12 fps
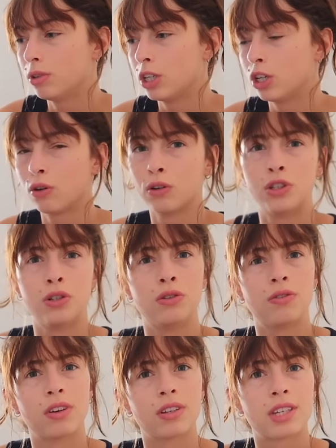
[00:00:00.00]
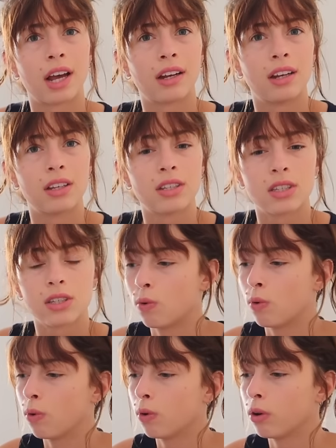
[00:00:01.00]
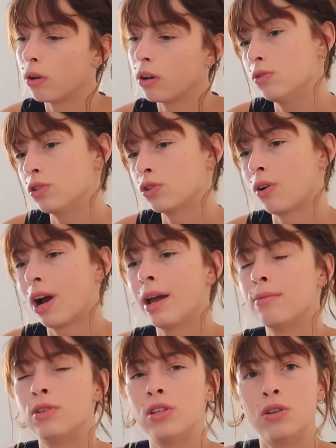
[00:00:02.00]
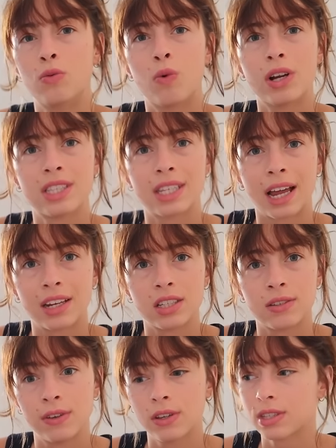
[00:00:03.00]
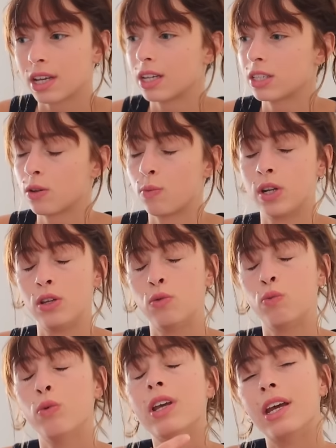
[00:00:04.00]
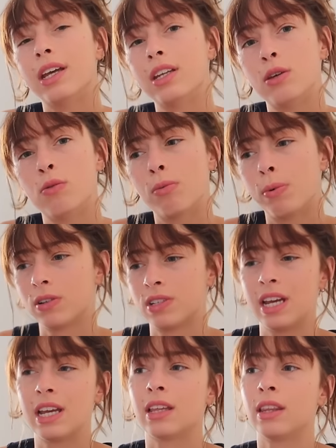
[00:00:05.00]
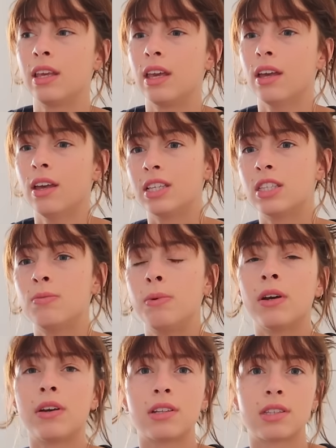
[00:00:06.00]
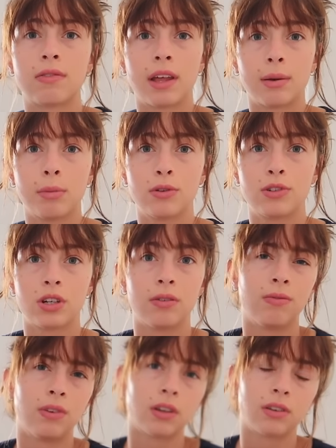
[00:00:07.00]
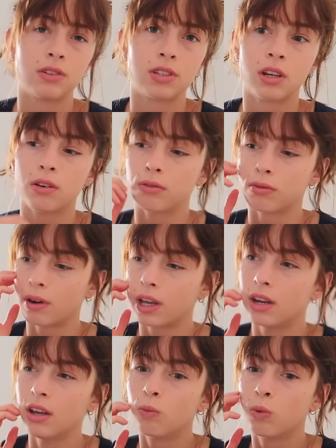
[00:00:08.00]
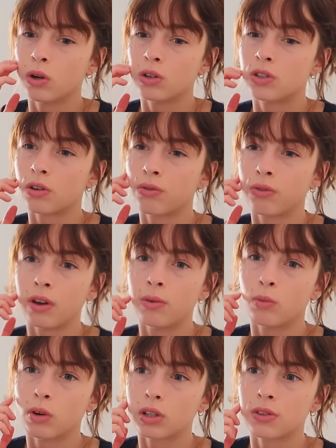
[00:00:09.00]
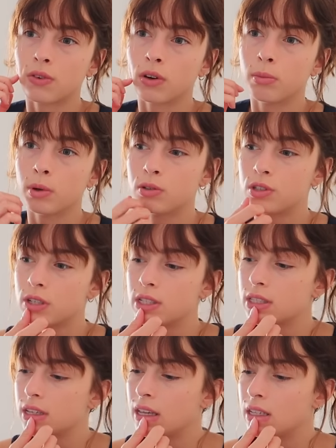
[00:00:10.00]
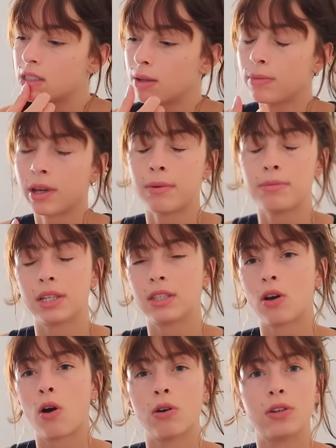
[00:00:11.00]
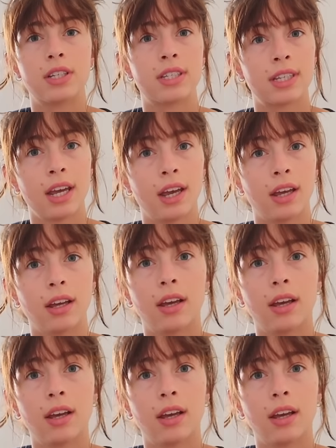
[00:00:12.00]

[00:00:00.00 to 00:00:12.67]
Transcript: encourage you to feel sad. Or describe to you what sadness feels like. So when you read it, you will partake in the experience of that emotion and feel it yourself, right? Words are frameworks for emotions, and sometimes it's hard to say.